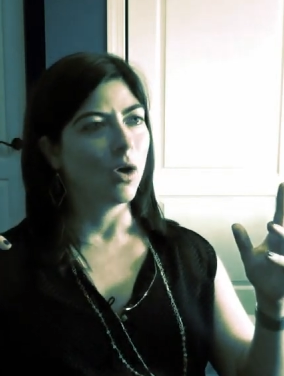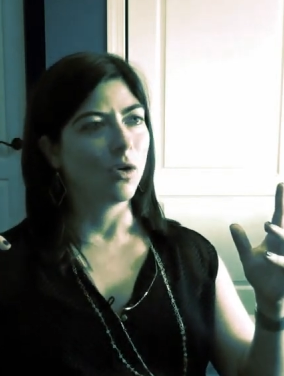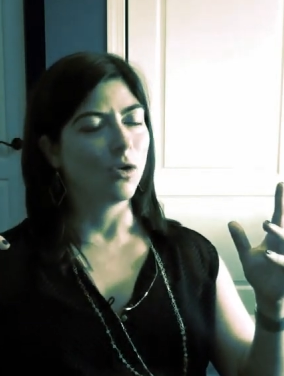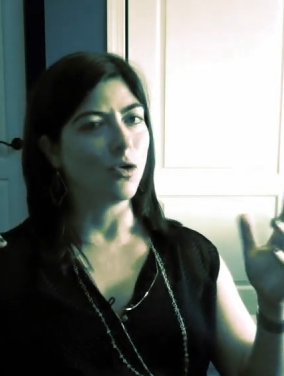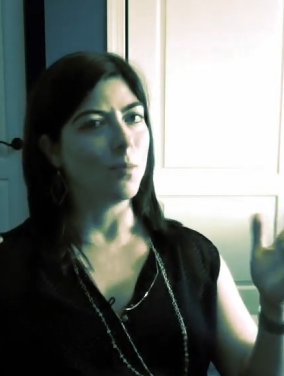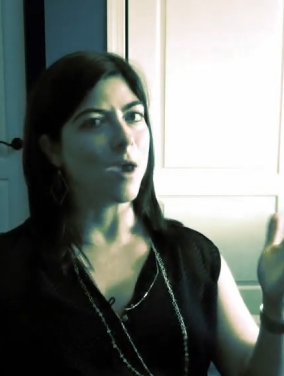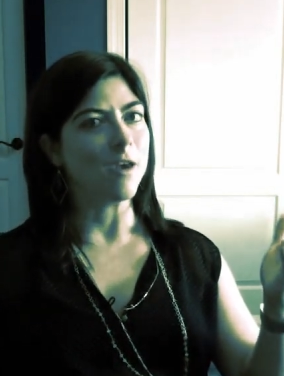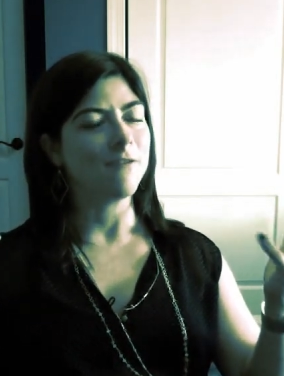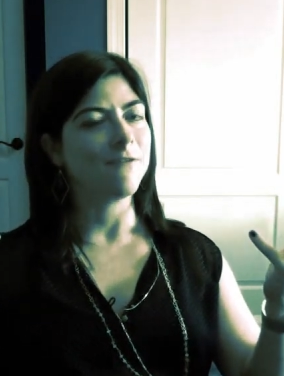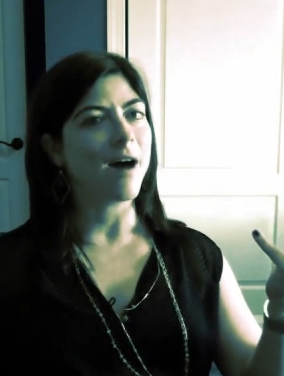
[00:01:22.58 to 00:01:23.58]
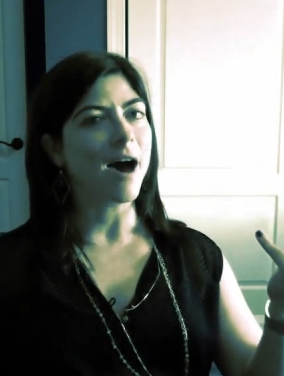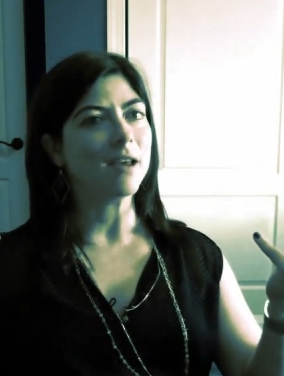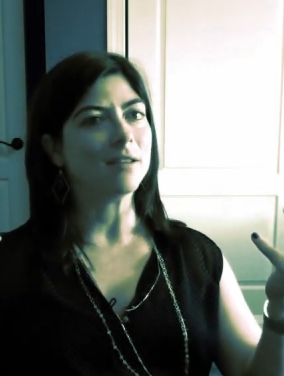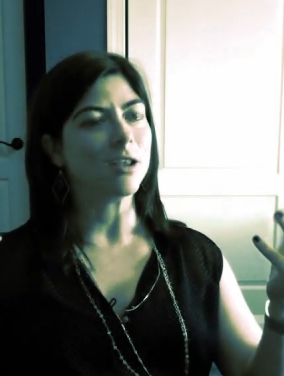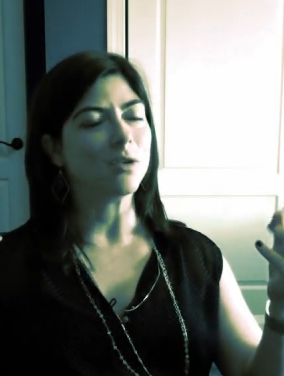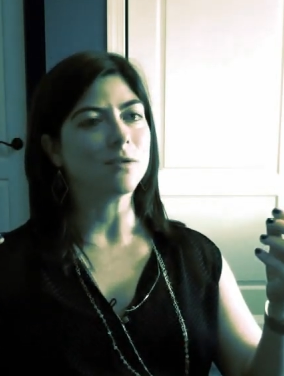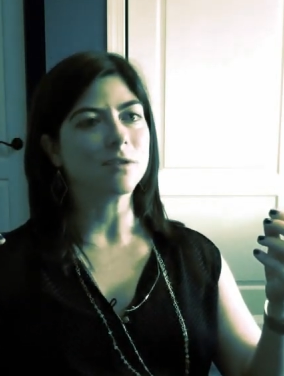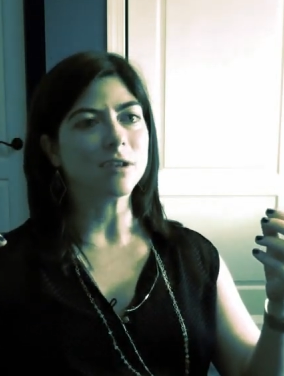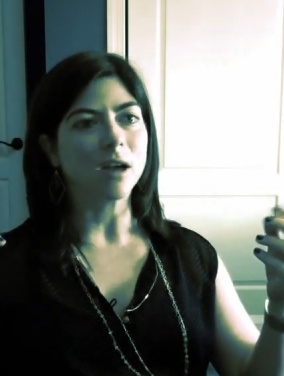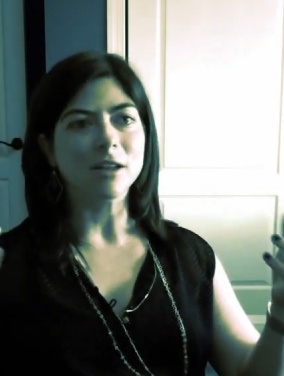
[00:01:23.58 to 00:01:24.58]
you may find that
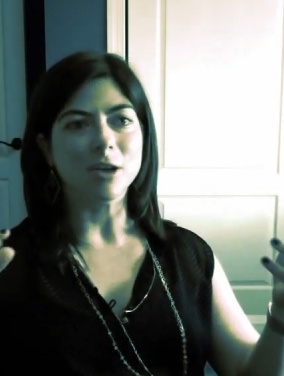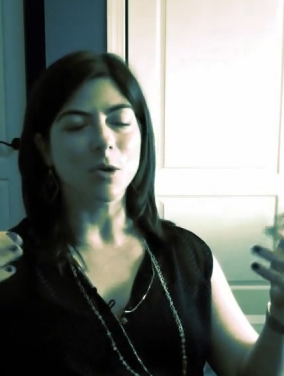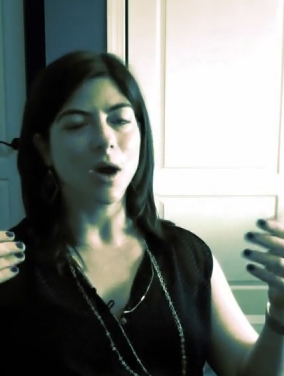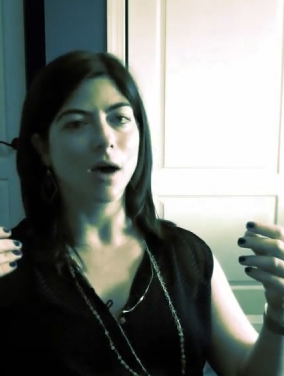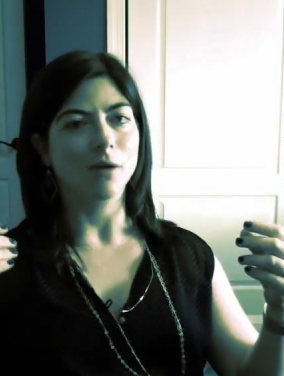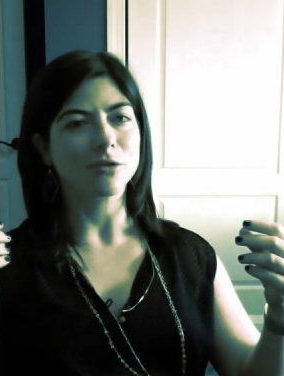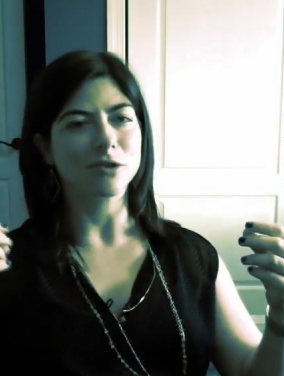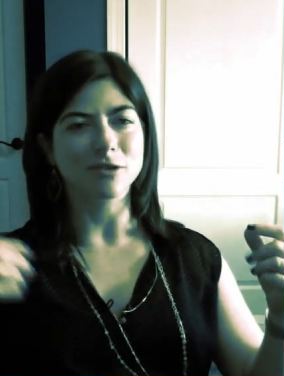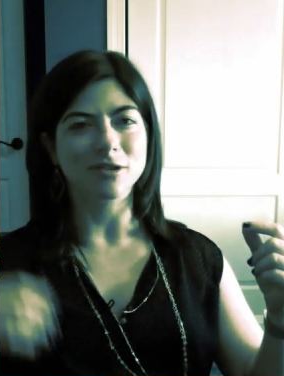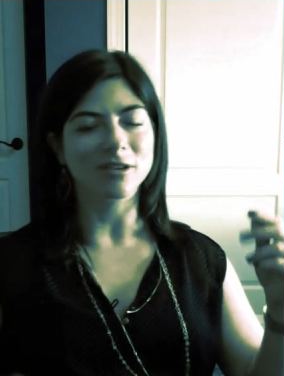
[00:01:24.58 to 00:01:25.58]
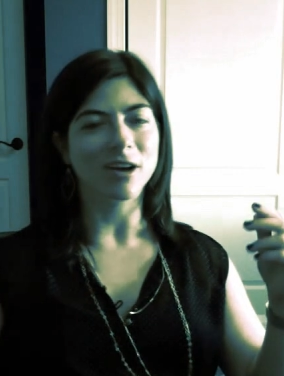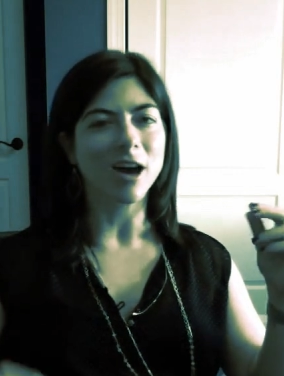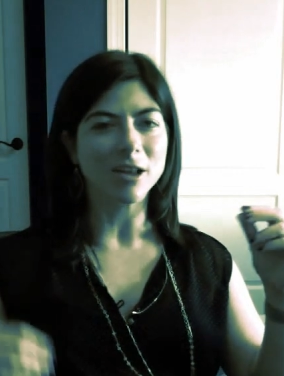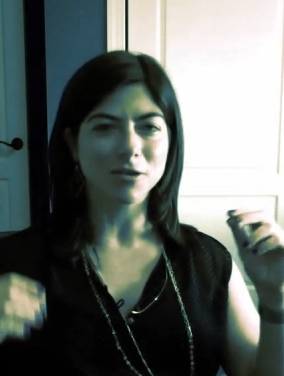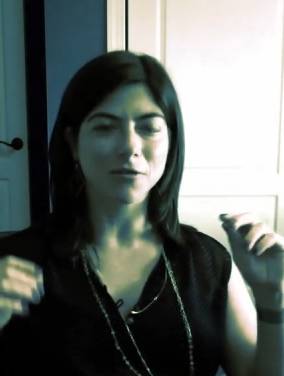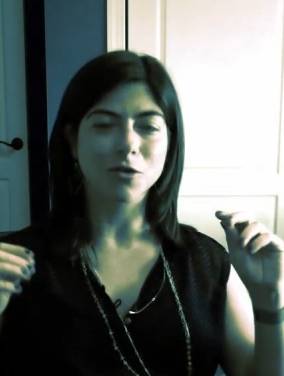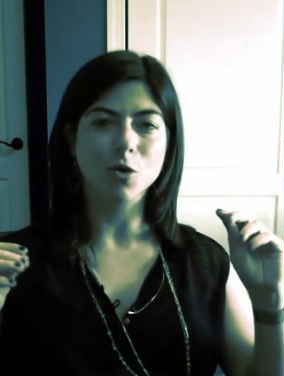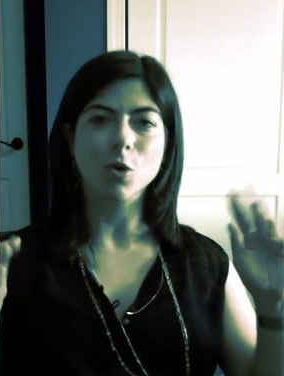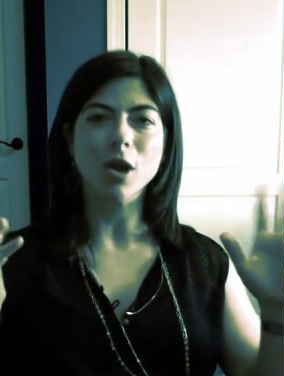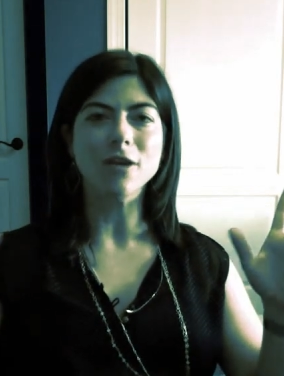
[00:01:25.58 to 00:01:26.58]
suddenly you have certain kinds of
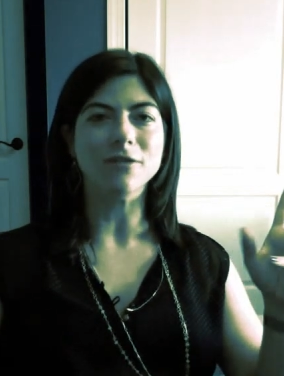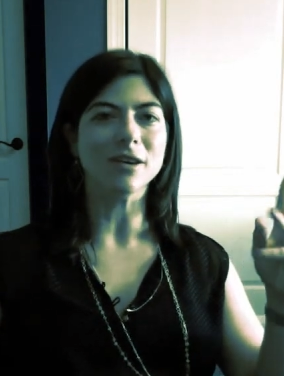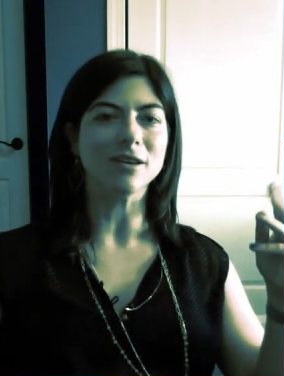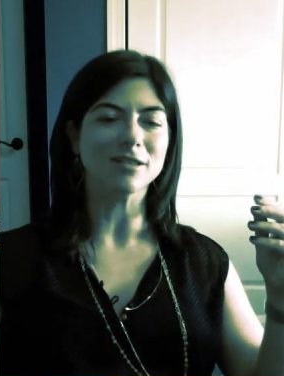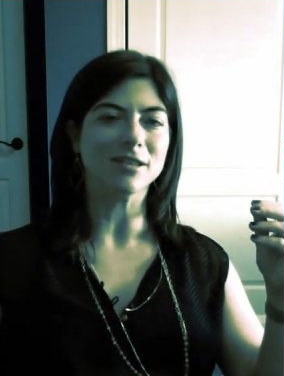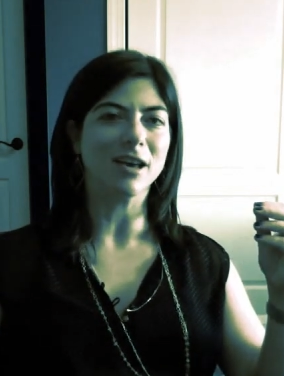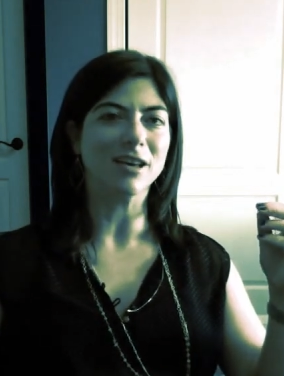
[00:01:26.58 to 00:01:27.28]
cravings,